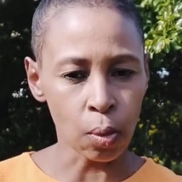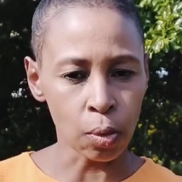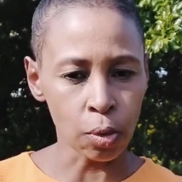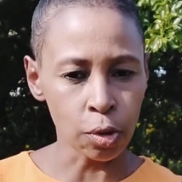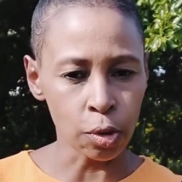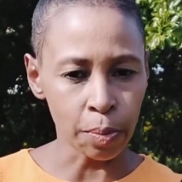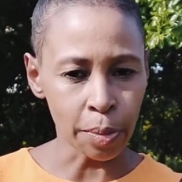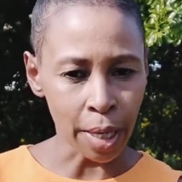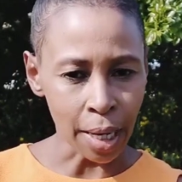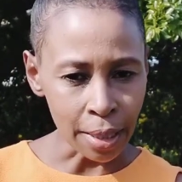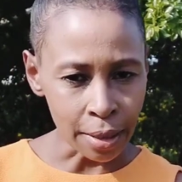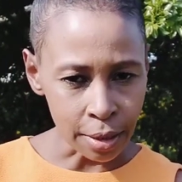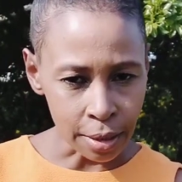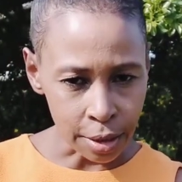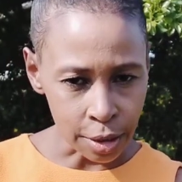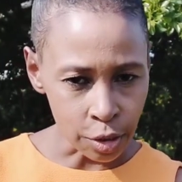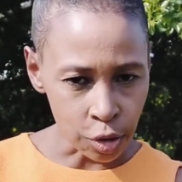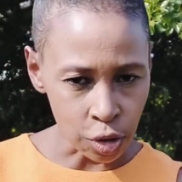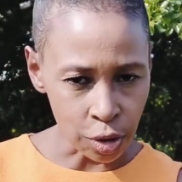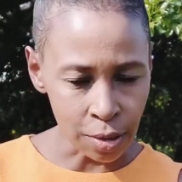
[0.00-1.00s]
all your brain
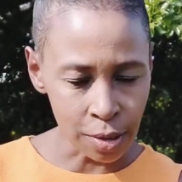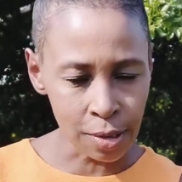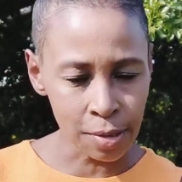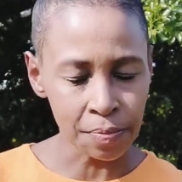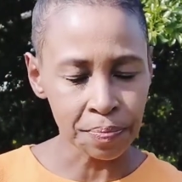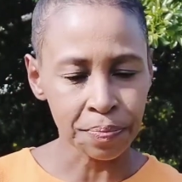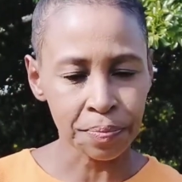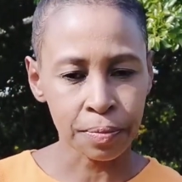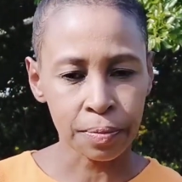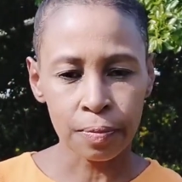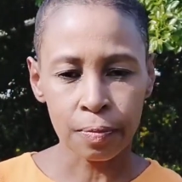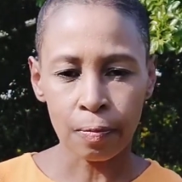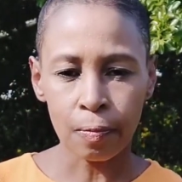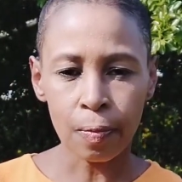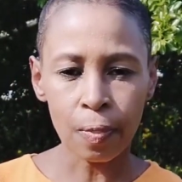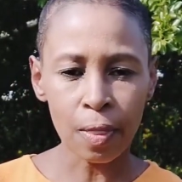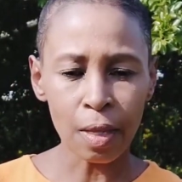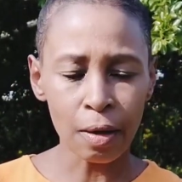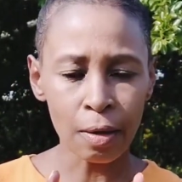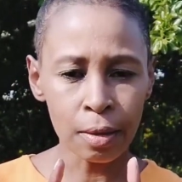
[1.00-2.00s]
regions
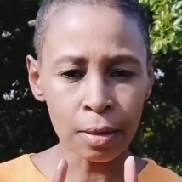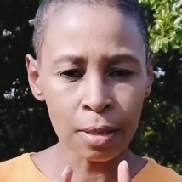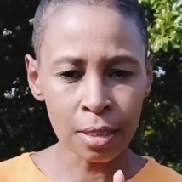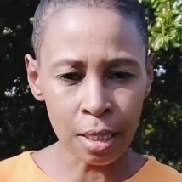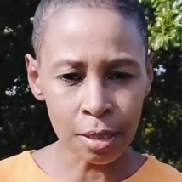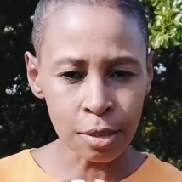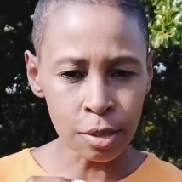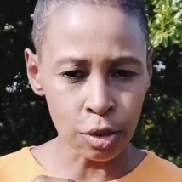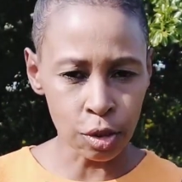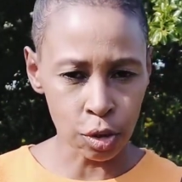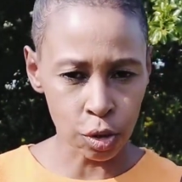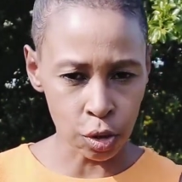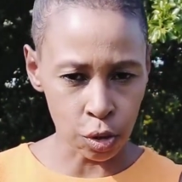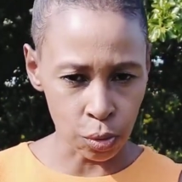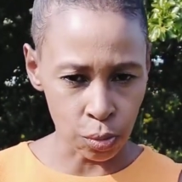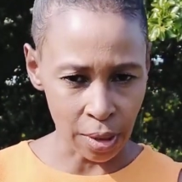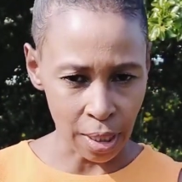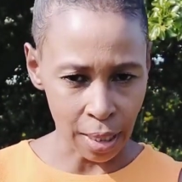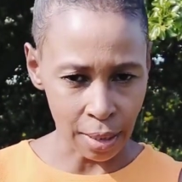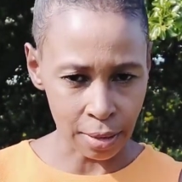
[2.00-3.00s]
doesn't
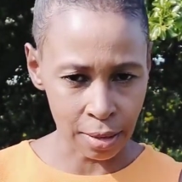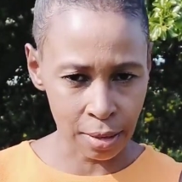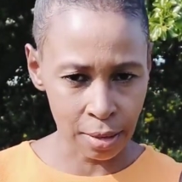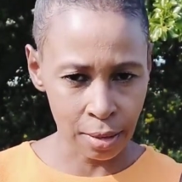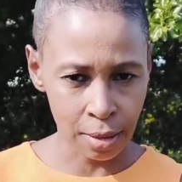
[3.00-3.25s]
do that.